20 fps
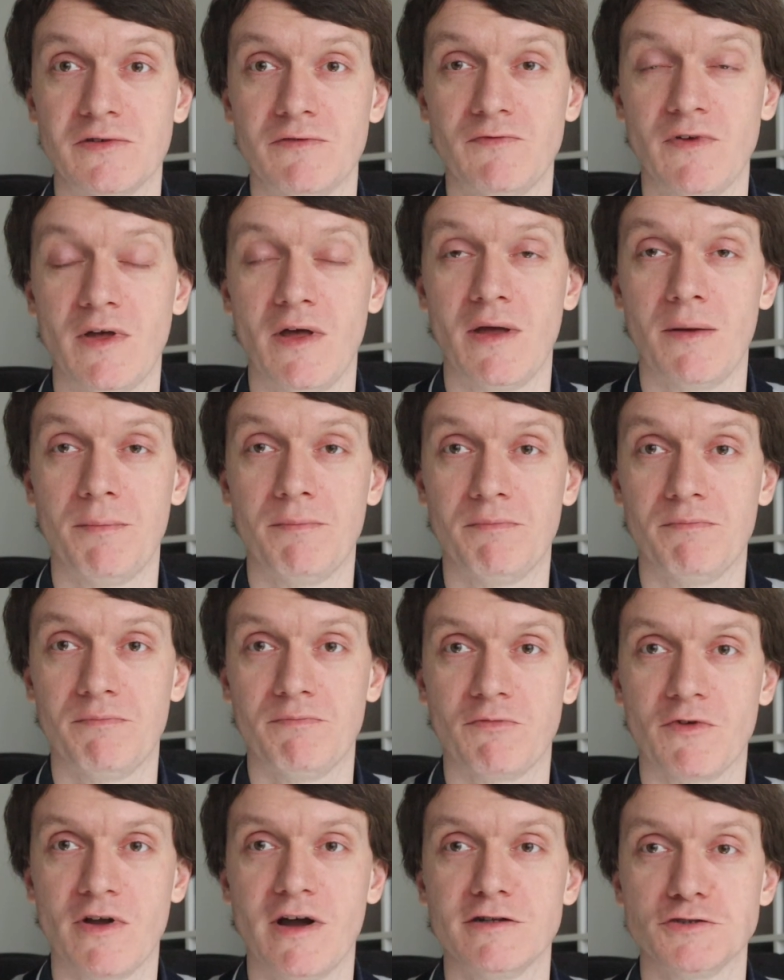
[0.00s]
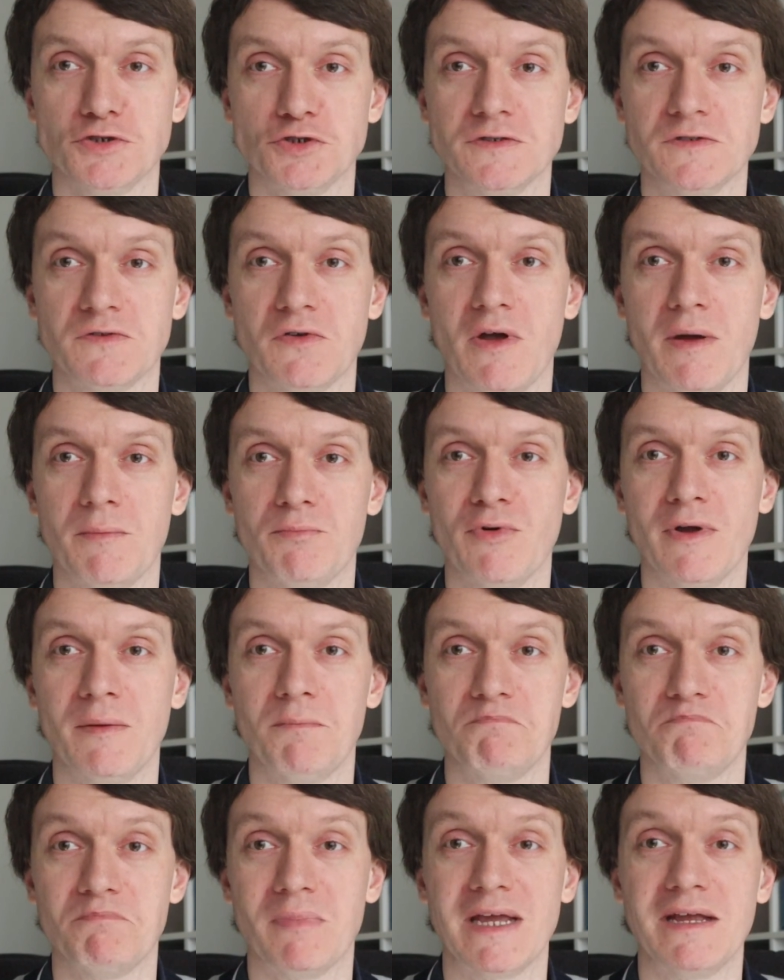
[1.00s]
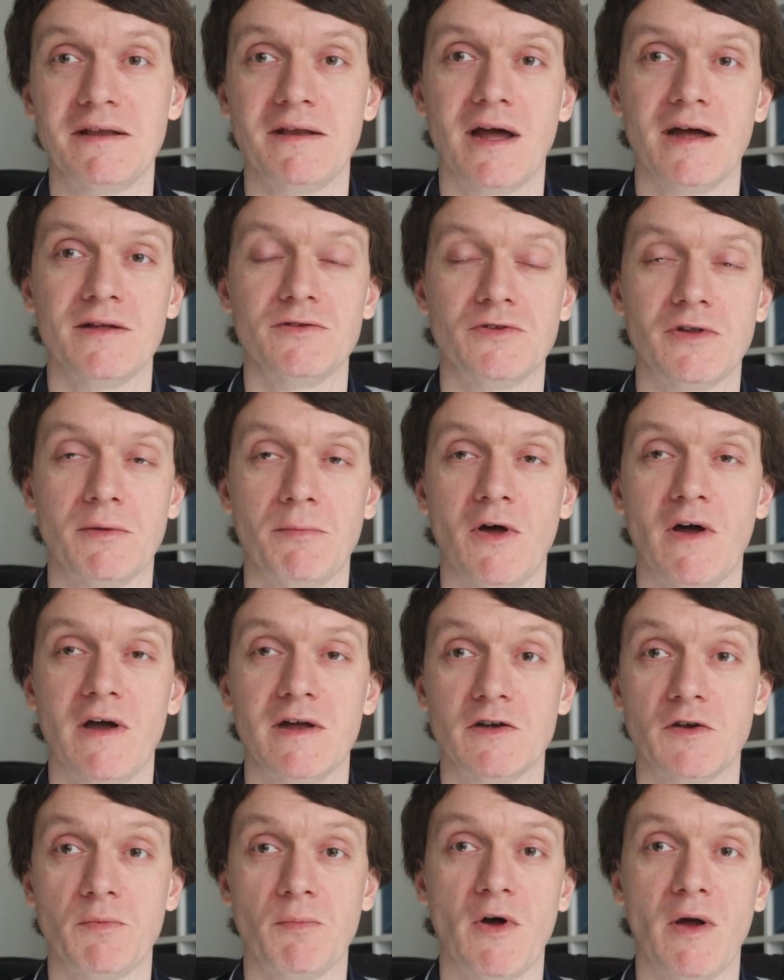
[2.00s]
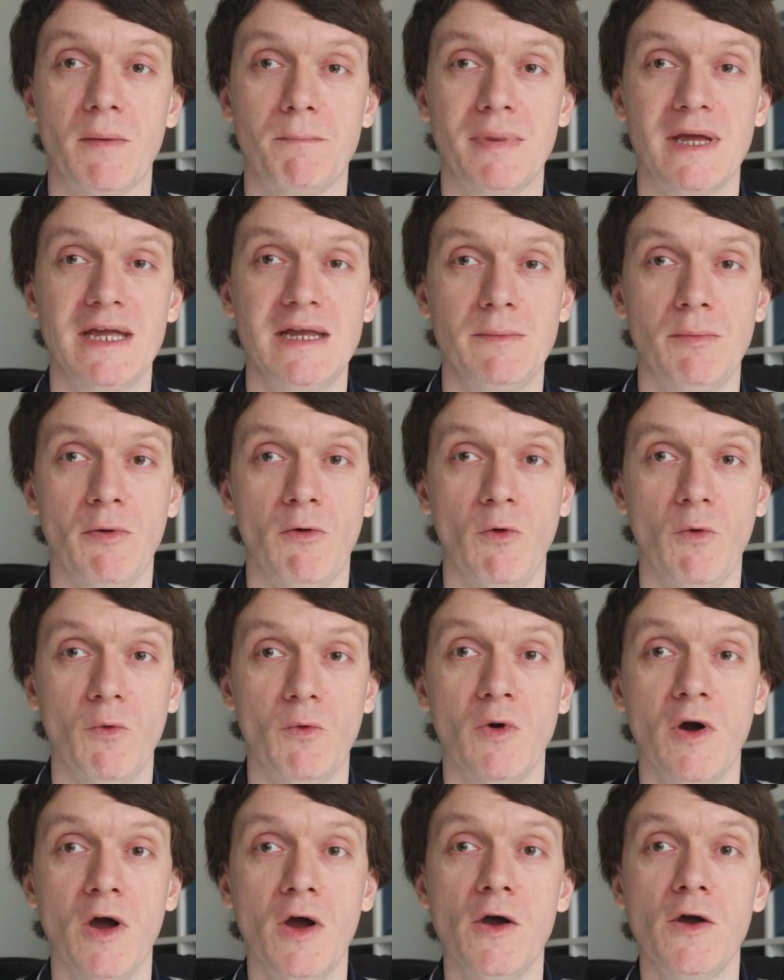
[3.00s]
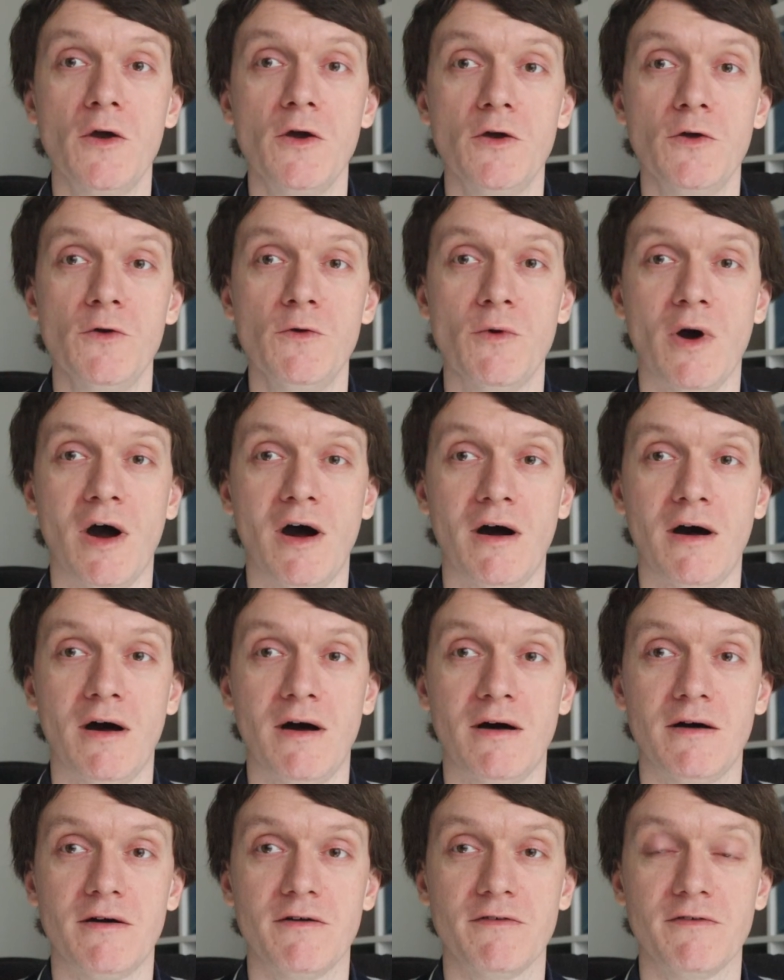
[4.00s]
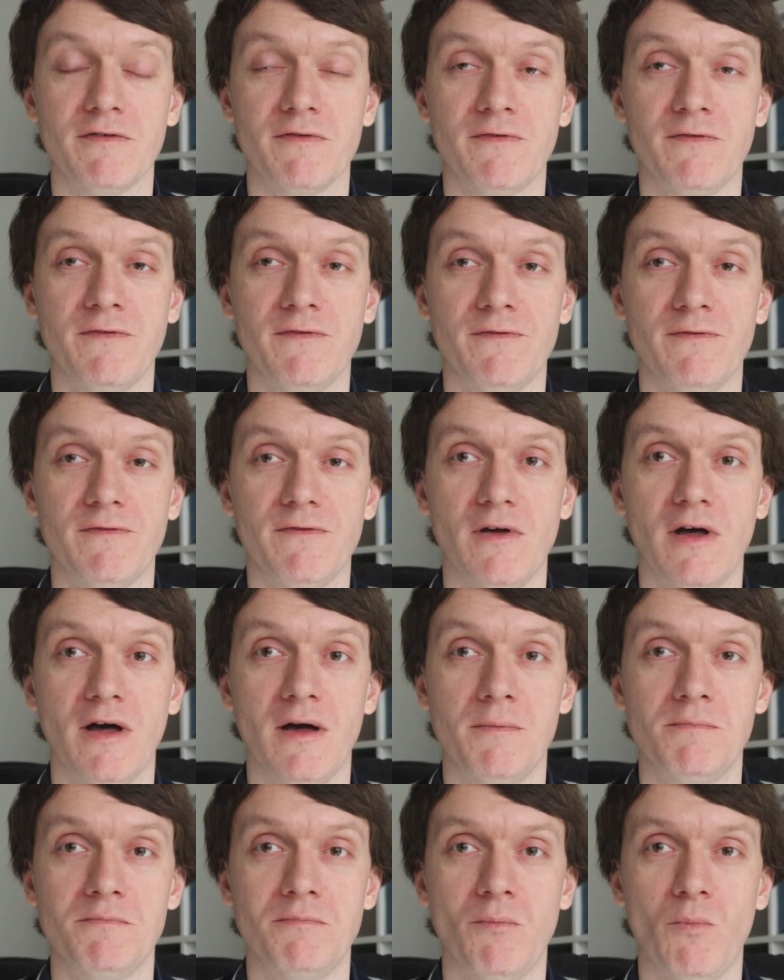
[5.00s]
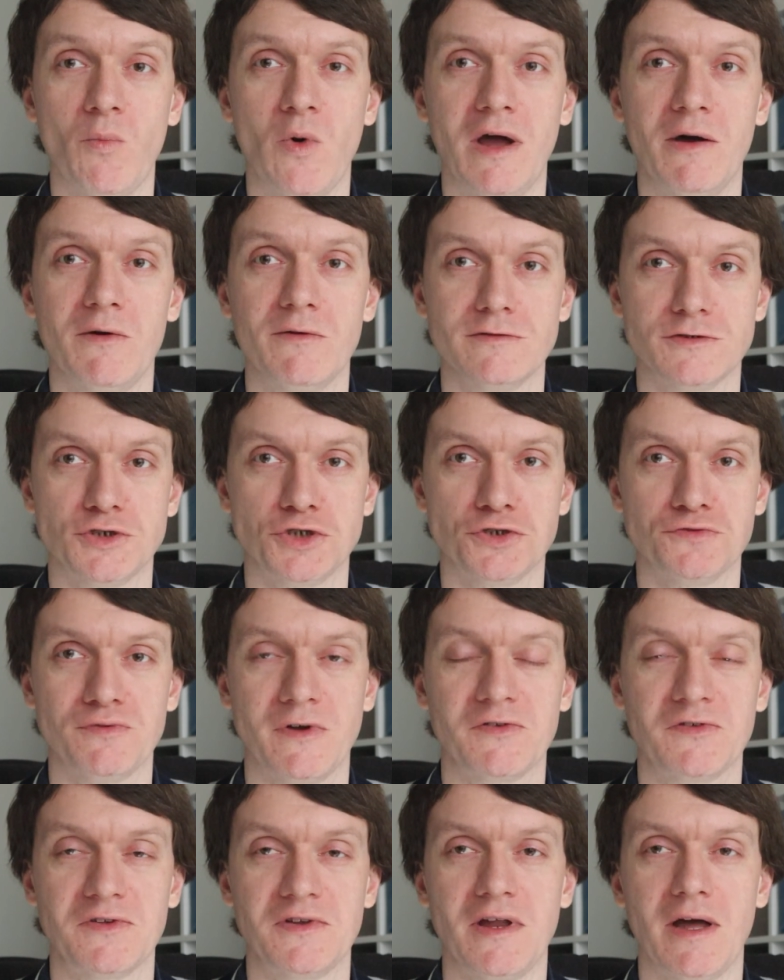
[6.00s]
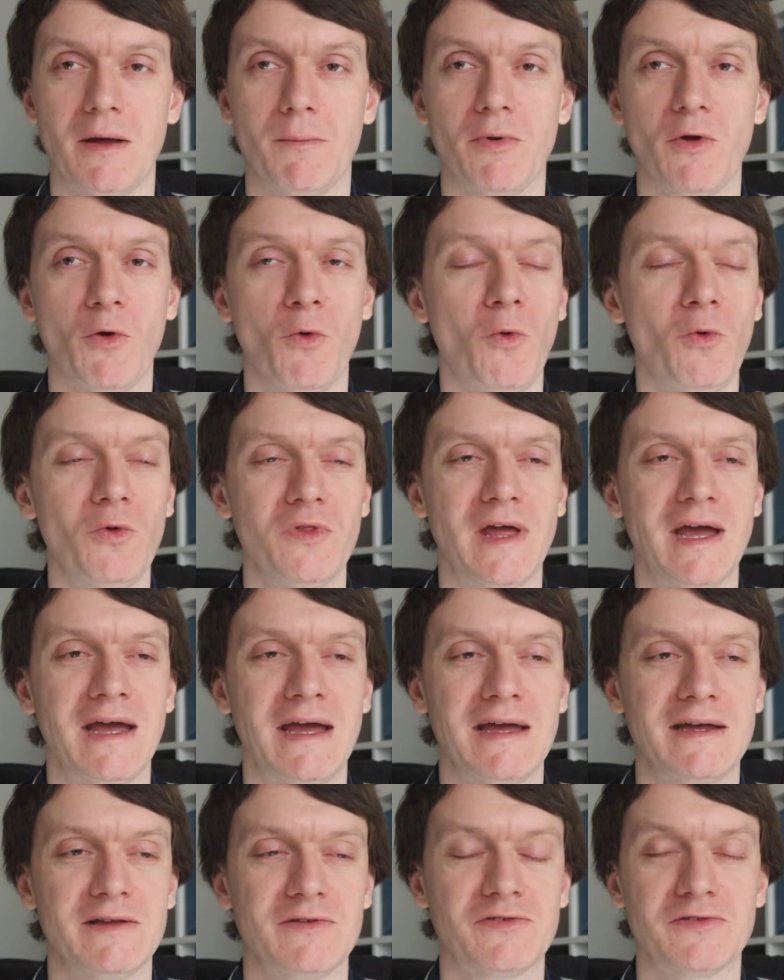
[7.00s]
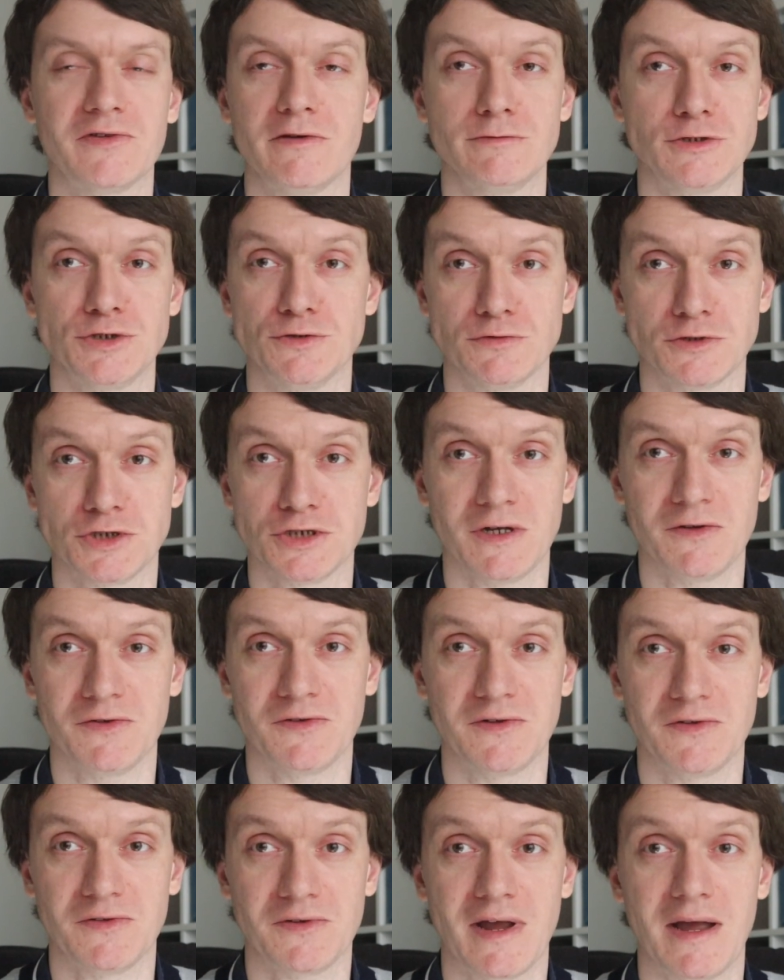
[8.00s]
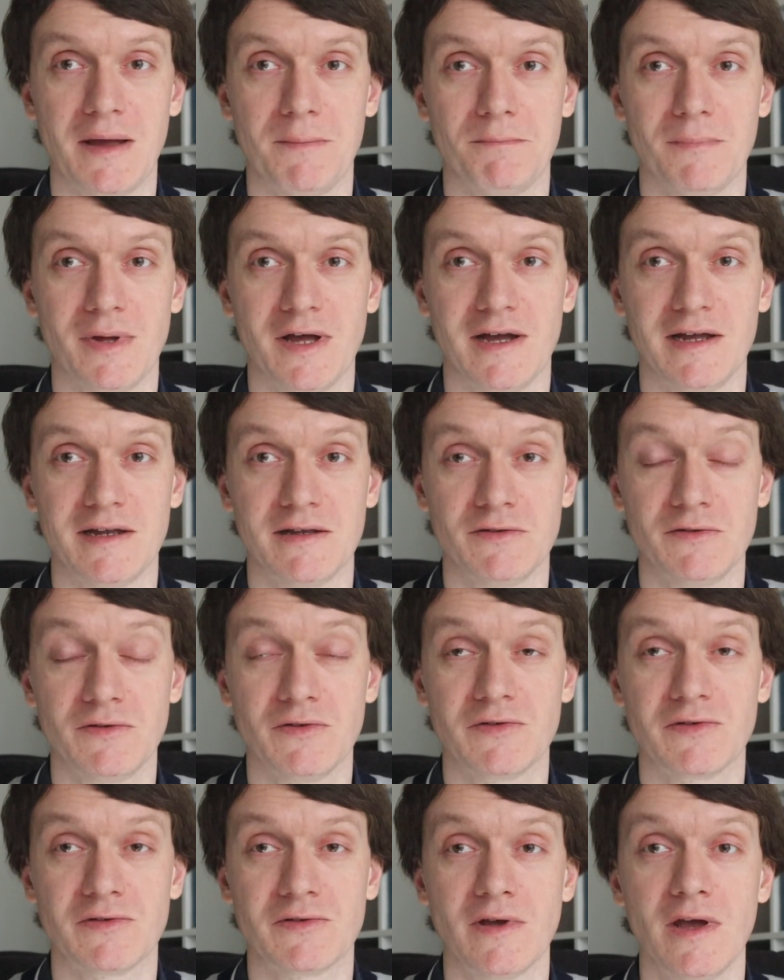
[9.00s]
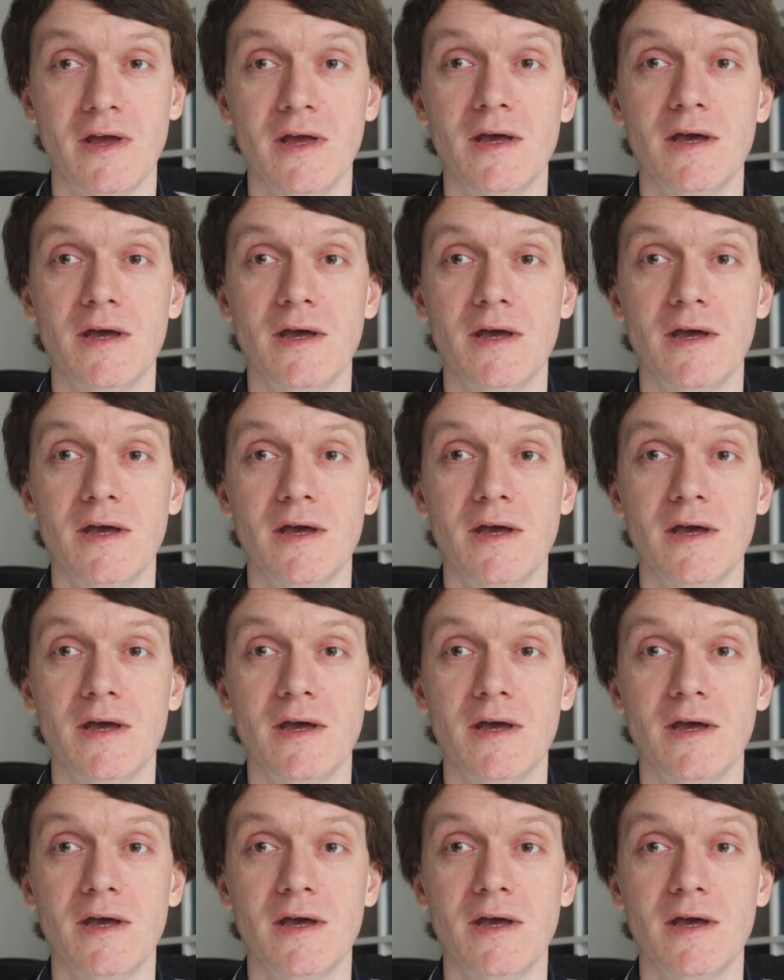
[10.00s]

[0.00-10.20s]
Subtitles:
of countries like Britain being undermined by people who are, well, dressing up all their social justice campaigns